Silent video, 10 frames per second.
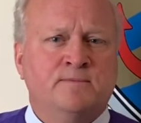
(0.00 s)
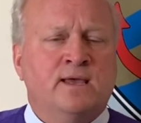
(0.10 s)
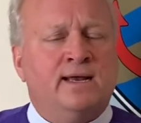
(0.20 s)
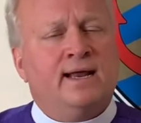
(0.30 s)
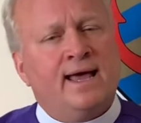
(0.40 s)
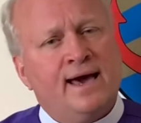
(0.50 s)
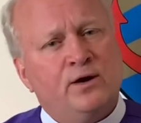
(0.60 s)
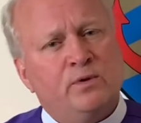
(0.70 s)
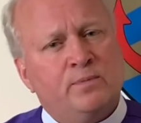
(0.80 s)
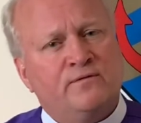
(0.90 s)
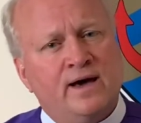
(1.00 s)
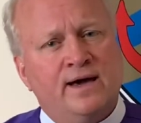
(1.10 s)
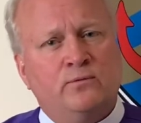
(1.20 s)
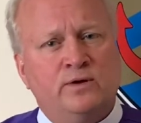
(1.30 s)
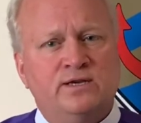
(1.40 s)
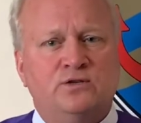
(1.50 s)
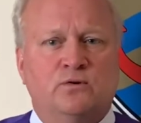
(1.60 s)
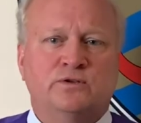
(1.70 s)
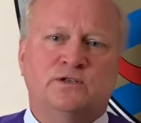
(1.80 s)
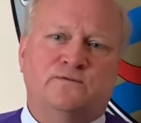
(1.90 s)
And then how do we provide
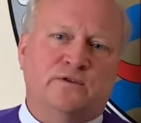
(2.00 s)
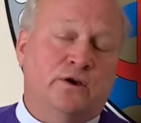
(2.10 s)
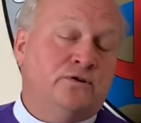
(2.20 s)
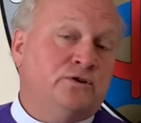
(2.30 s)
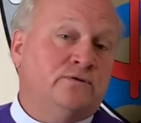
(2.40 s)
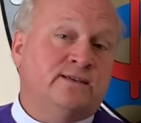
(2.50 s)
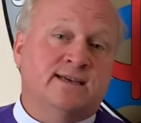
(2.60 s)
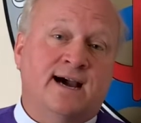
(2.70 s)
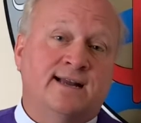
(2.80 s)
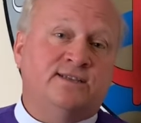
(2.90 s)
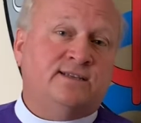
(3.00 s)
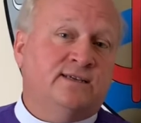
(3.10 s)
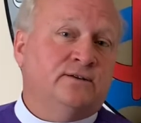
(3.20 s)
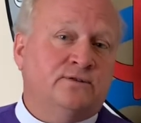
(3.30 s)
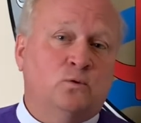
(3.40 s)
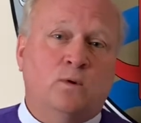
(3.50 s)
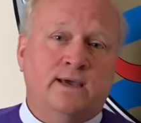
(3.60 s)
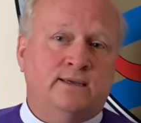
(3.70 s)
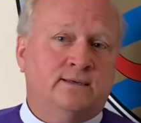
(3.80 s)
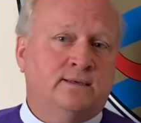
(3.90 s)
resources for those who decide still to
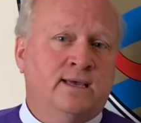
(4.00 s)
wait?